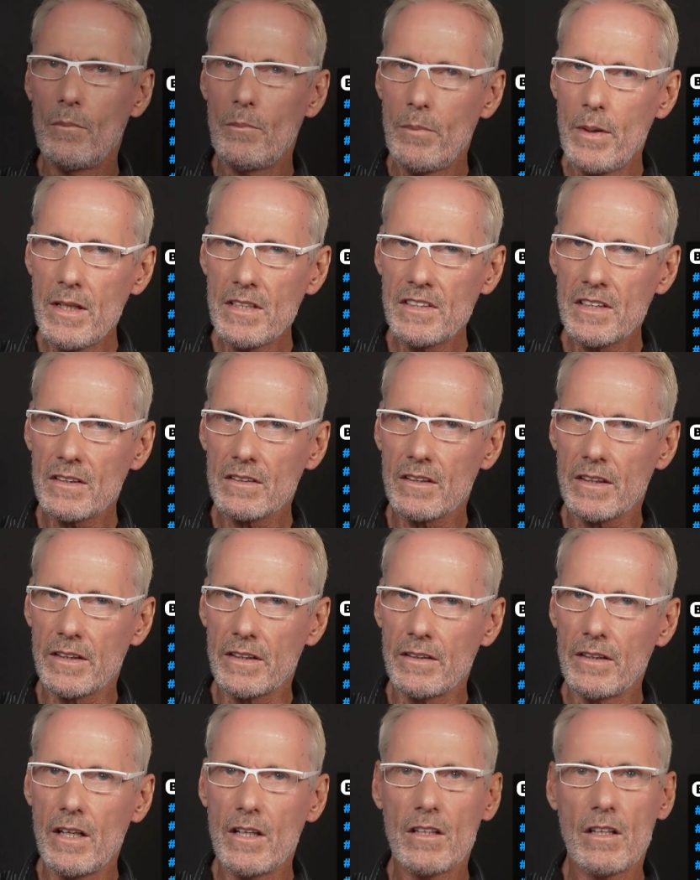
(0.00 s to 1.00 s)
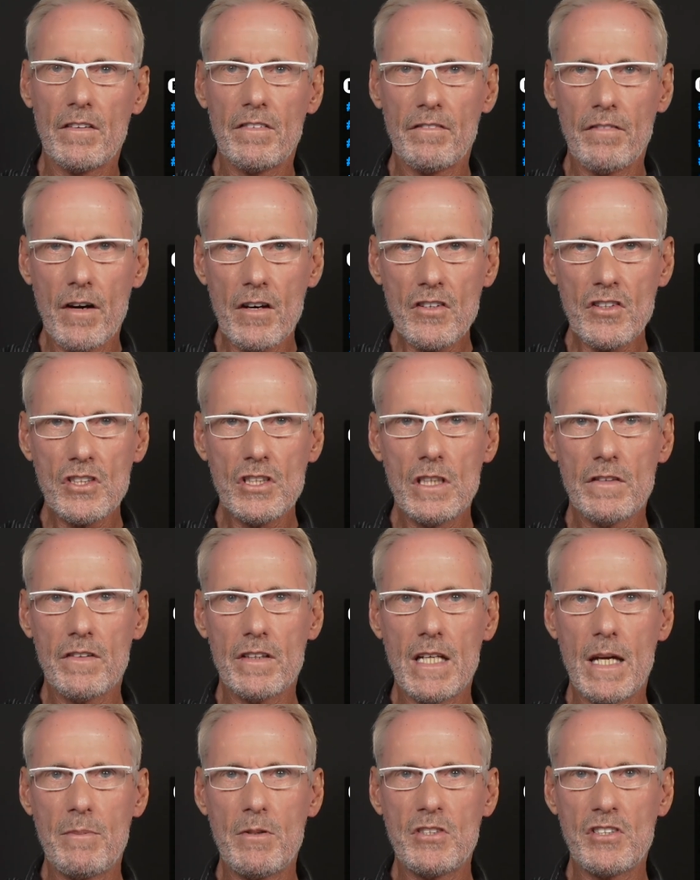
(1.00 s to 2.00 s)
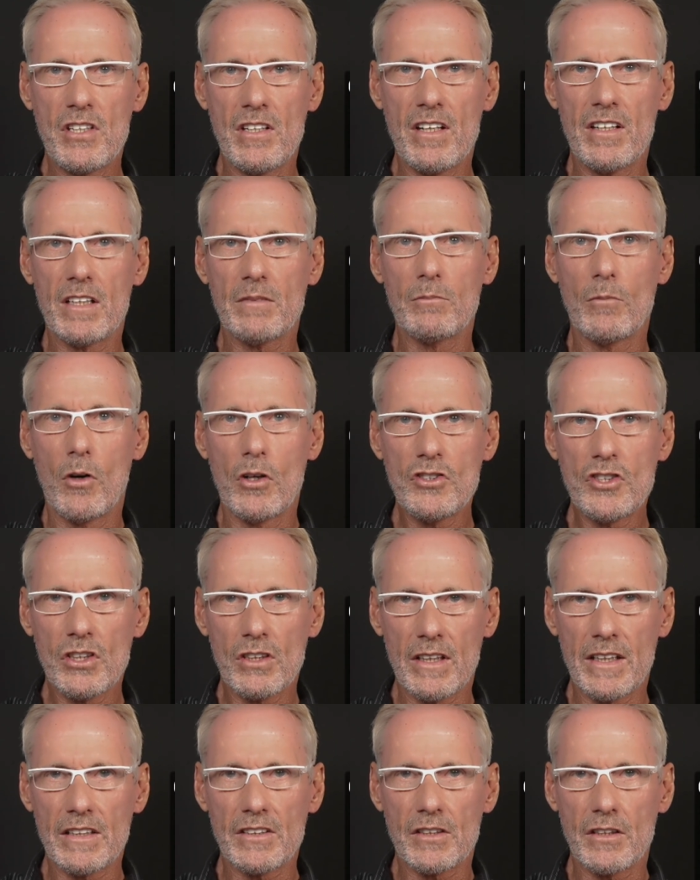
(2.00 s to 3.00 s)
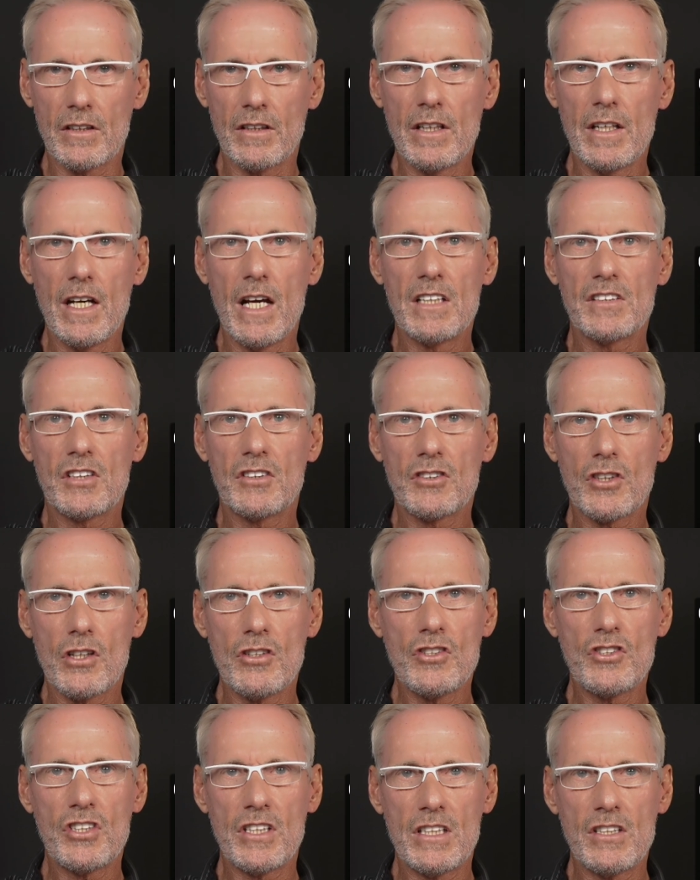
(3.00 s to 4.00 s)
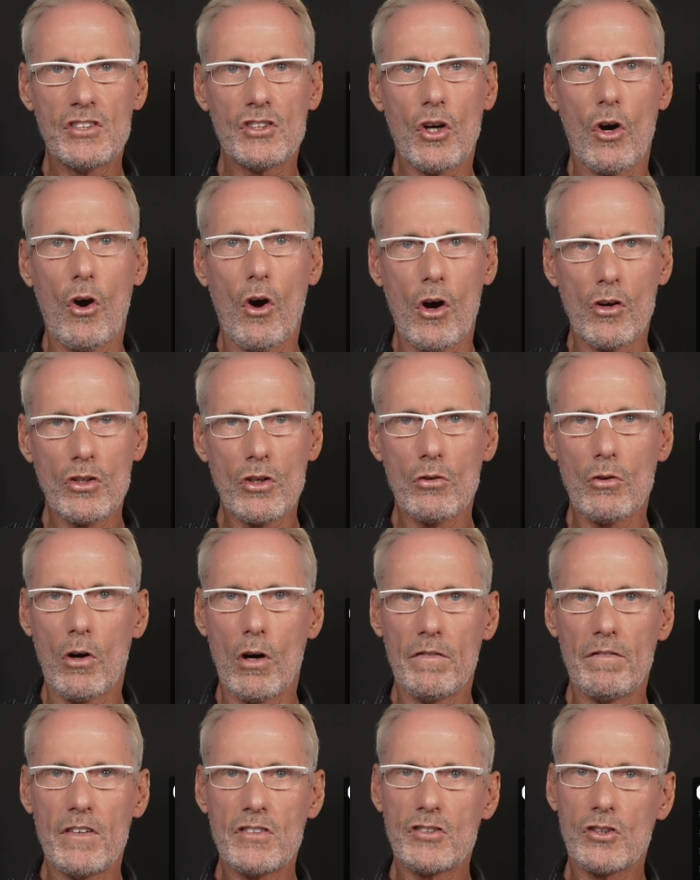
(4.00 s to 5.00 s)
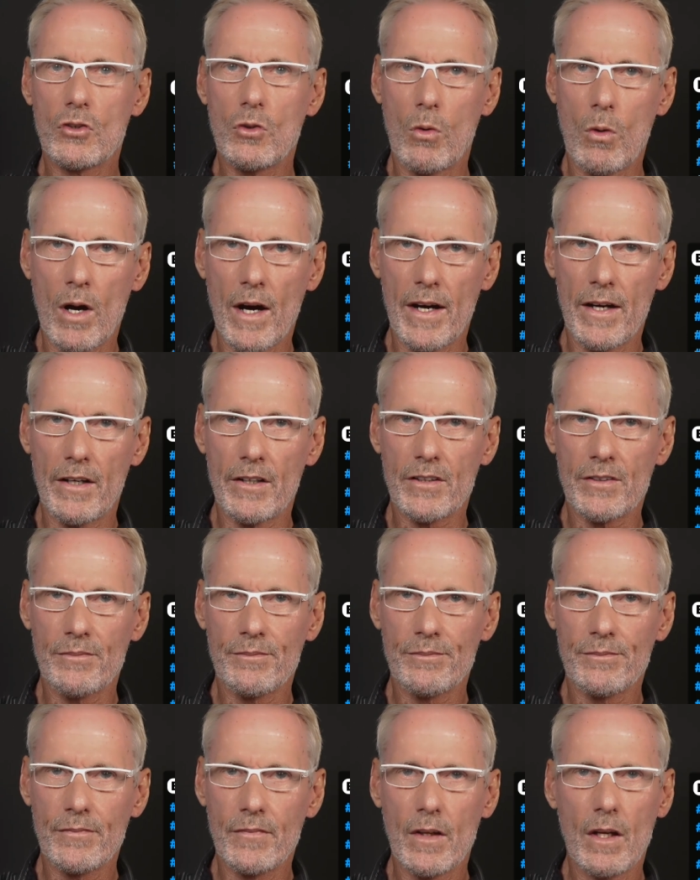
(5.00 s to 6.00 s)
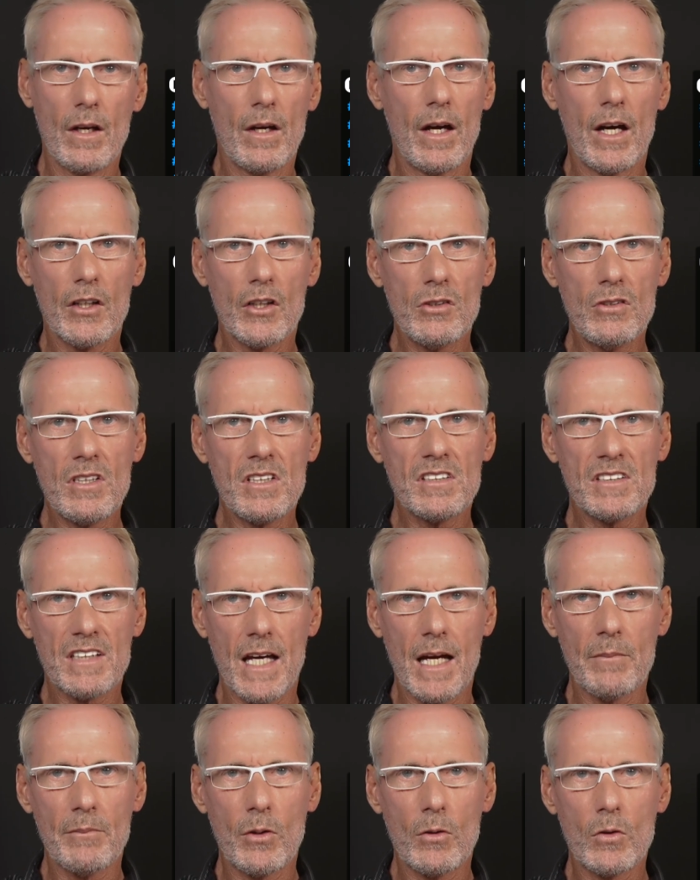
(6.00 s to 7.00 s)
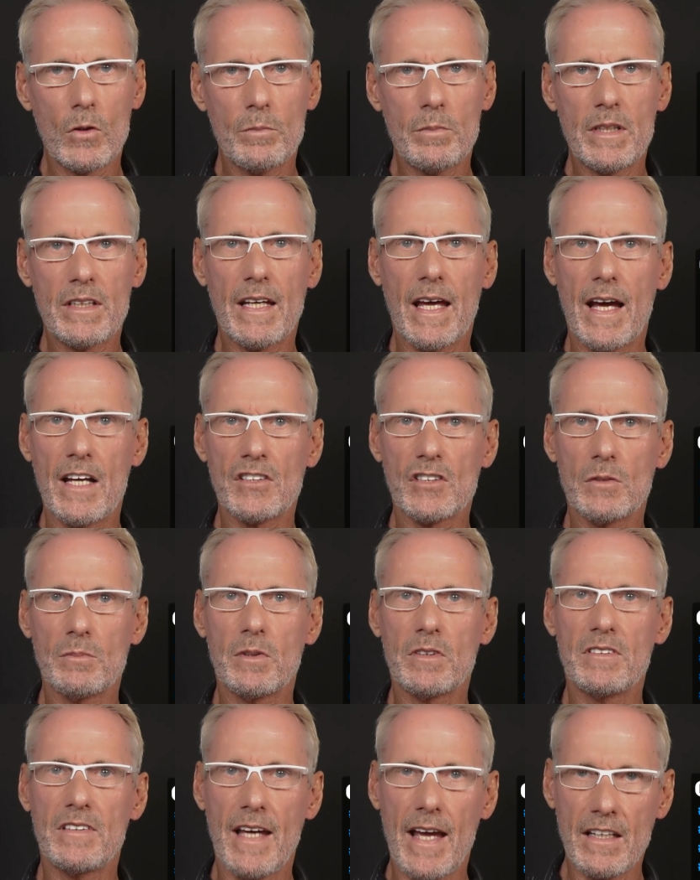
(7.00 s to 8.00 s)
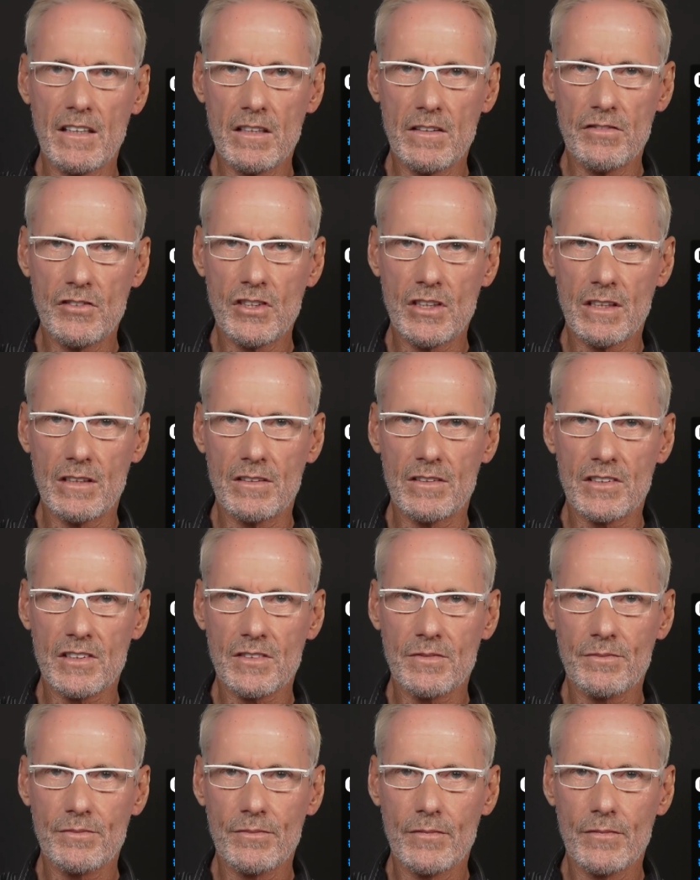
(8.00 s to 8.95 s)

Basically, the function of an epigenetic modulator is to turn genes on or off as required. A good example would be cancer protective genes.